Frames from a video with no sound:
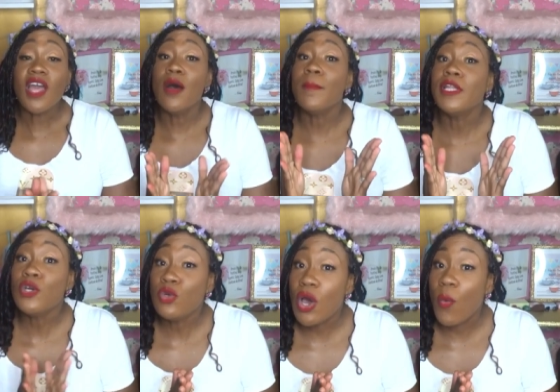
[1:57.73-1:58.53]
a
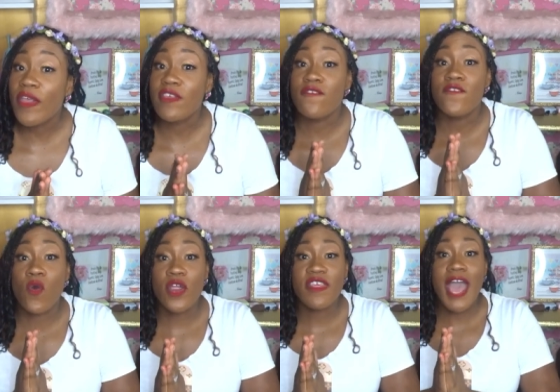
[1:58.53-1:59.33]
Pluto in the
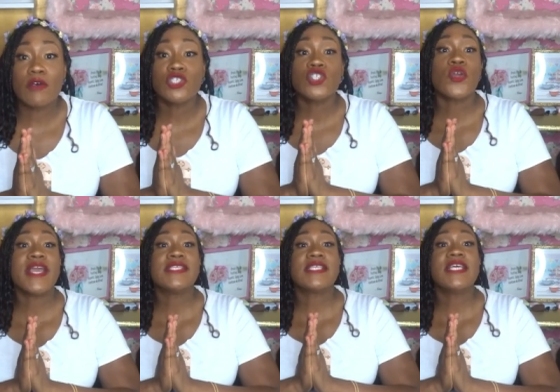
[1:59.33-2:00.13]
fourth house
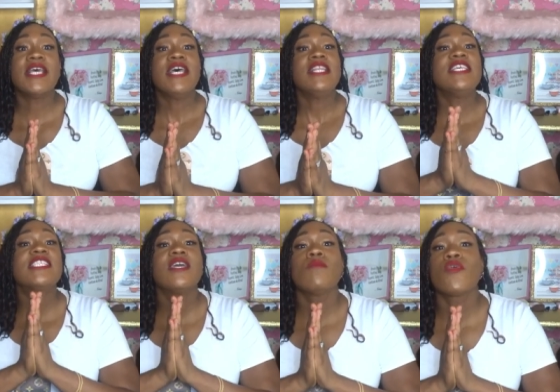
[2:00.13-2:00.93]
transit,
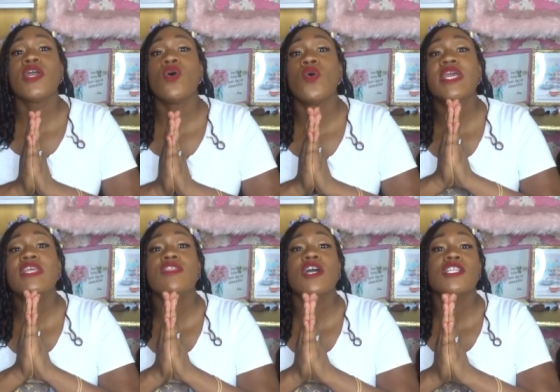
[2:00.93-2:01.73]
this can bring on
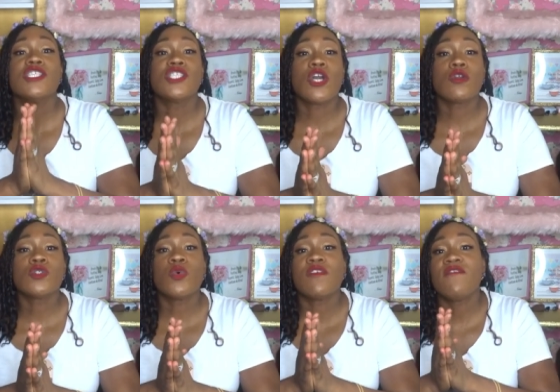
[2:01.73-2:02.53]
either the concerns with